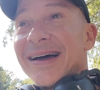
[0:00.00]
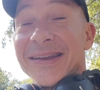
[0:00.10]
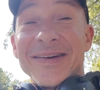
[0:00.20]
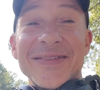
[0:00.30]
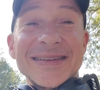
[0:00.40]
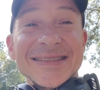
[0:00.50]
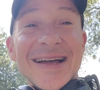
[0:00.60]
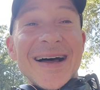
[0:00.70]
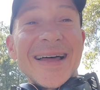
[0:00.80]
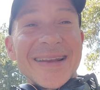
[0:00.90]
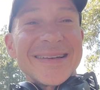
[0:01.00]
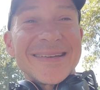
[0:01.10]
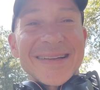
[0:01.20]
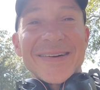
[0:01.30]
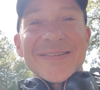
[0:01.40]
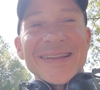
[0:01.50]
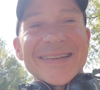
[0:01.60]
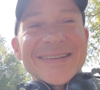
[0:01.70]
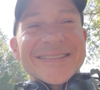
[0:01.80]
I love this lot. I really do.